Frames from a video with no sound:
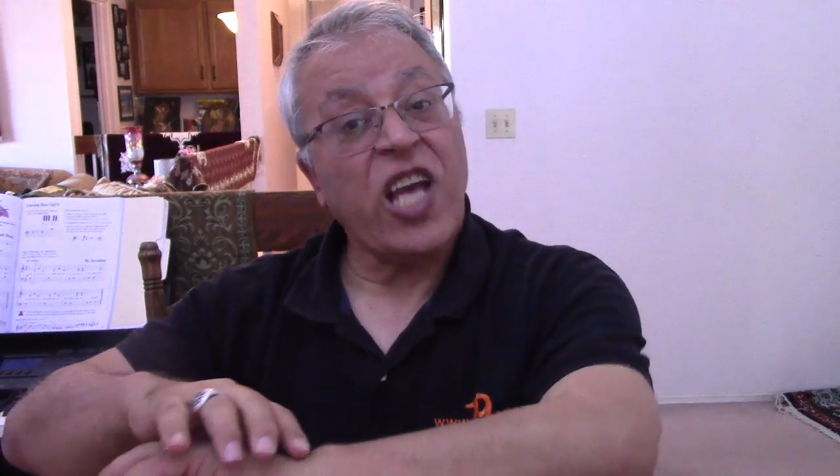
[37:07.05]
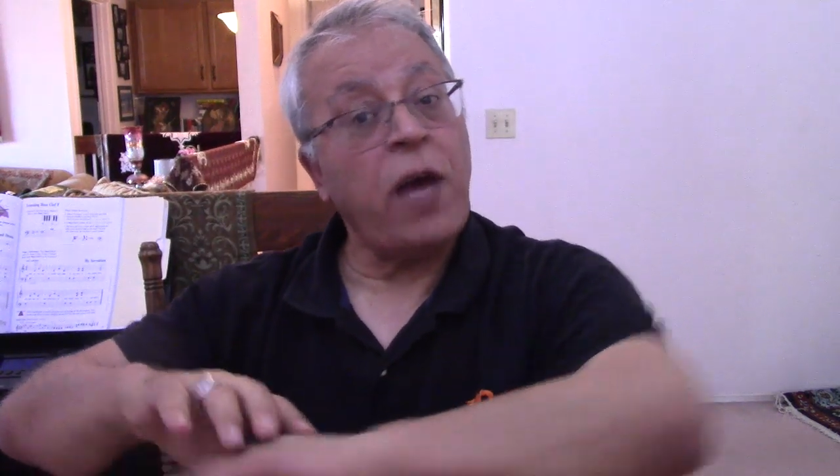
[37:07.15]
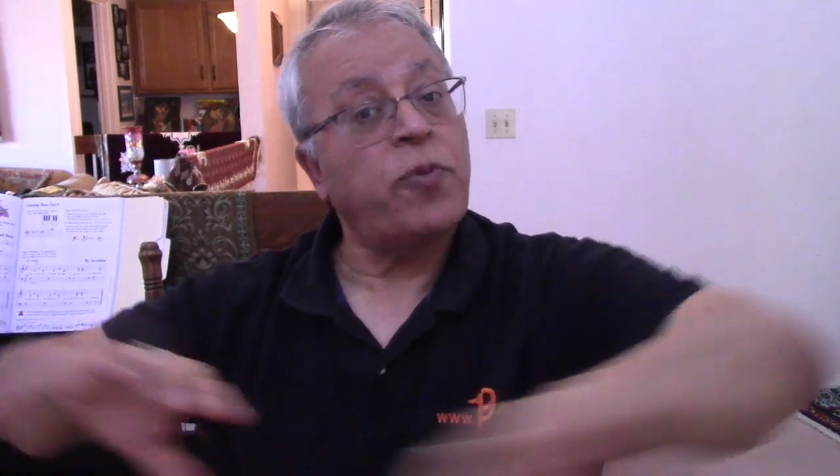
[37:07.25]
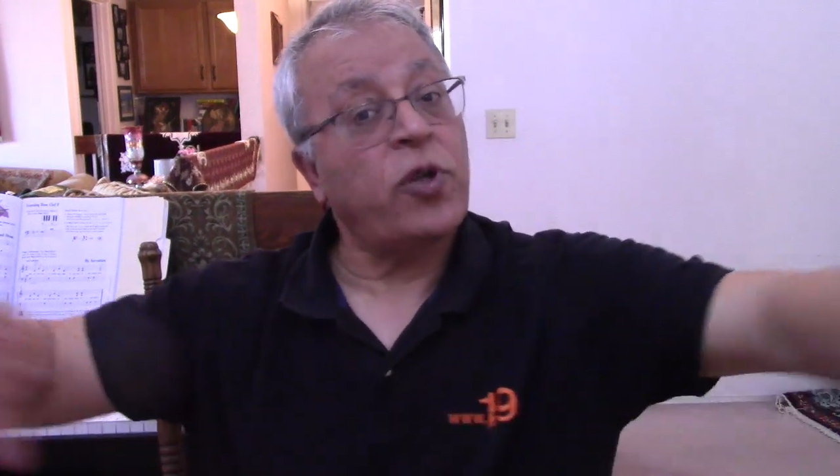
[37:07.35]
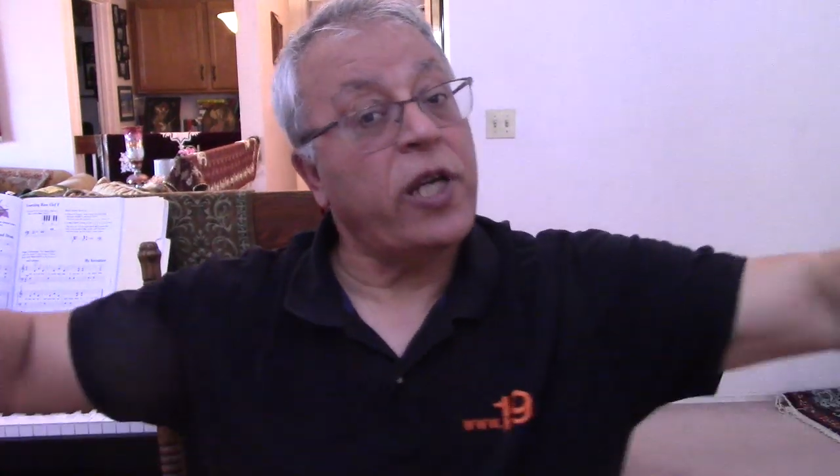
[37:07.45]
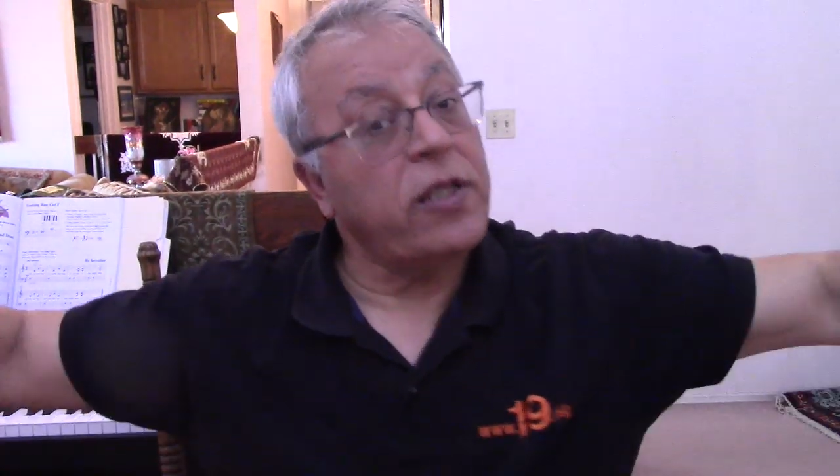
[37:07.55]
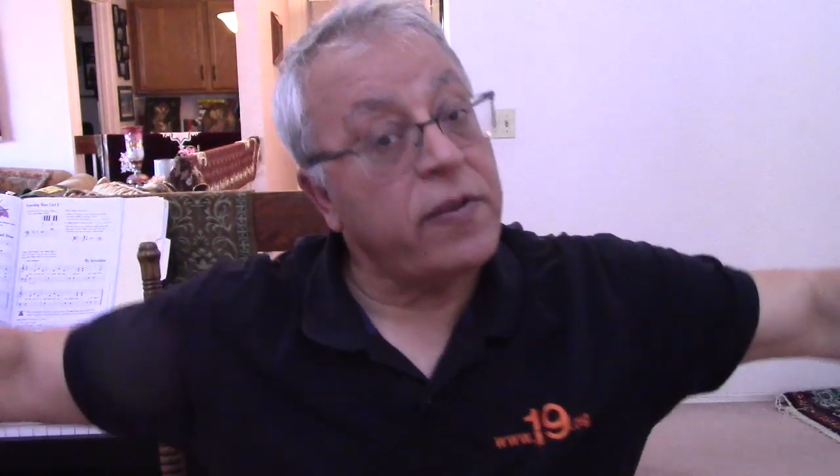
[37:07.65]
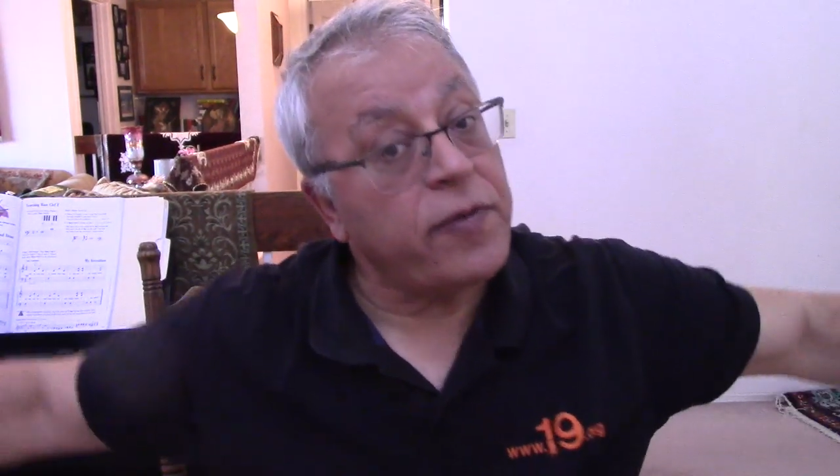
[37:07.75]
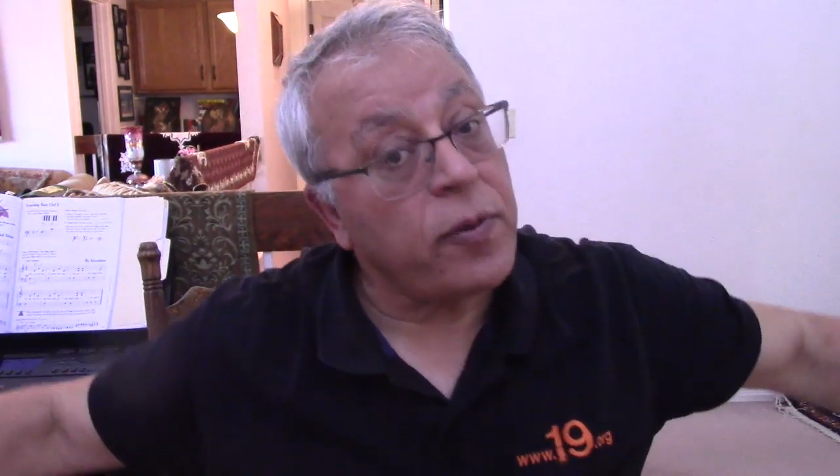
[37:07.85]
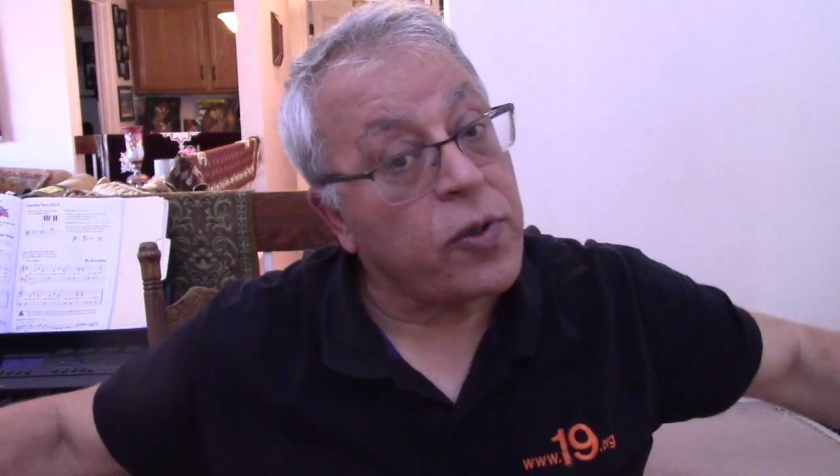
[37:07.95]
abrogated
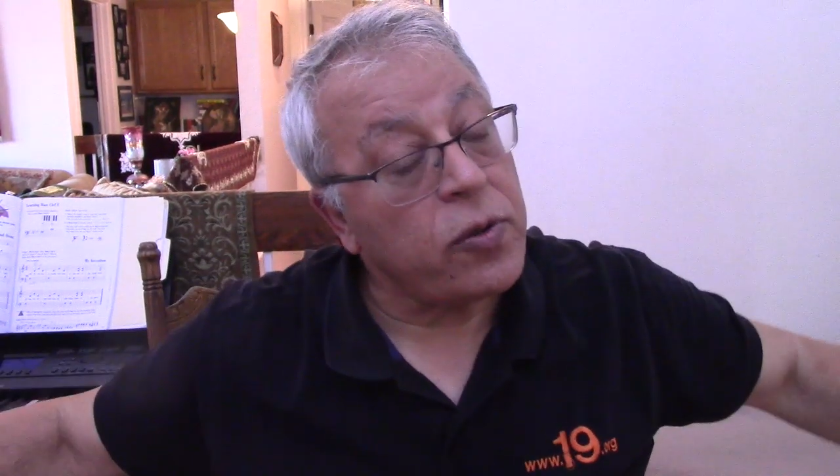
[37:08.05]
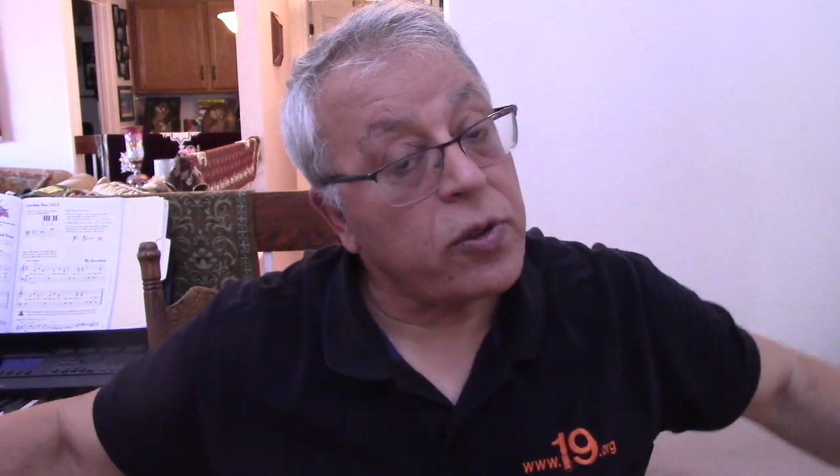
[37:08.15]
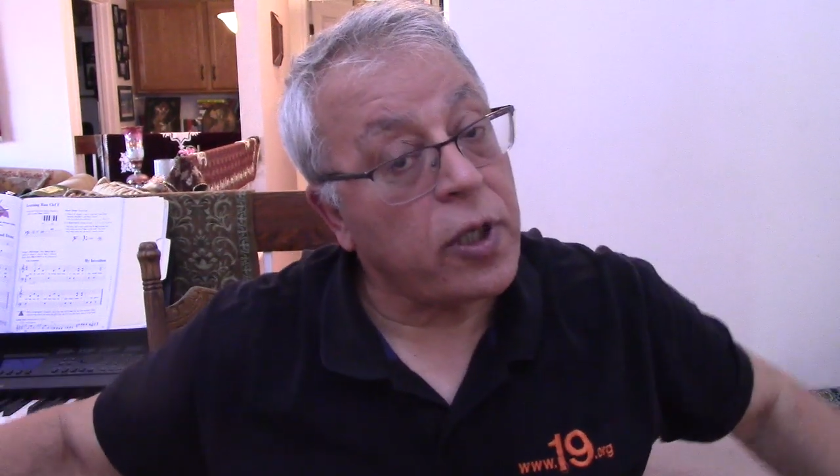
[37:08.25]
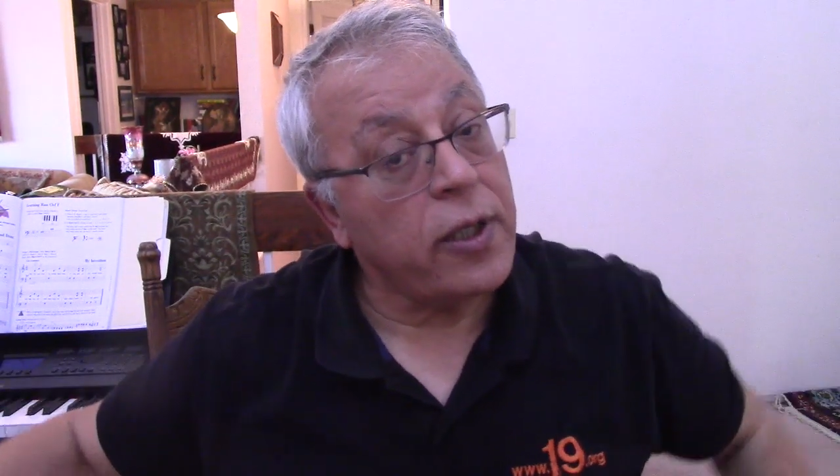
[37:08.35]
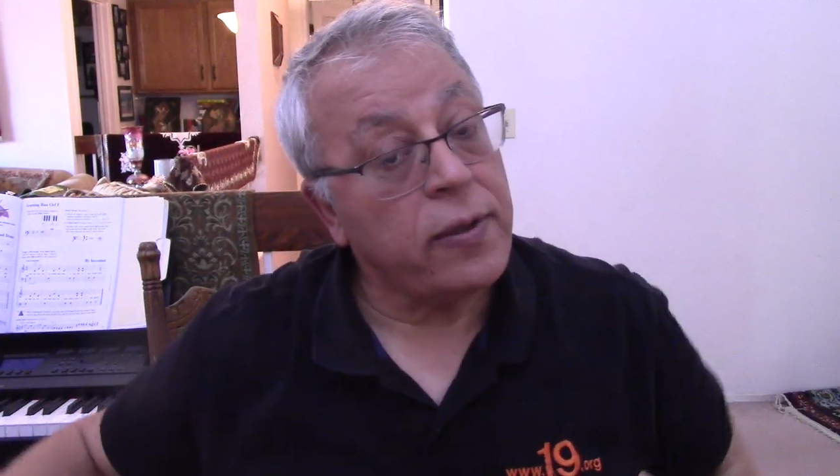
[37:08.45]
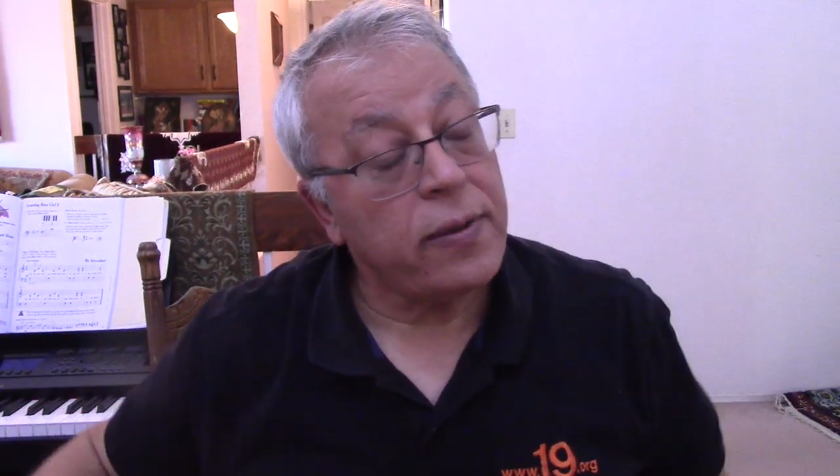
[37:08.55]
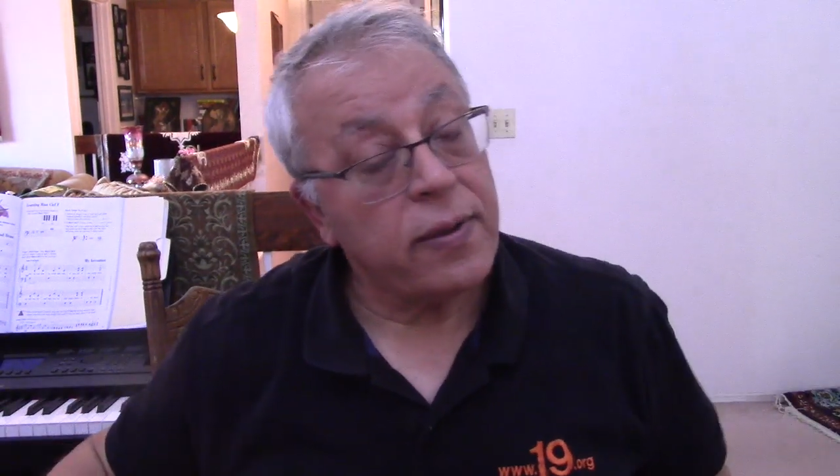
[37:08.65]
from the Quran.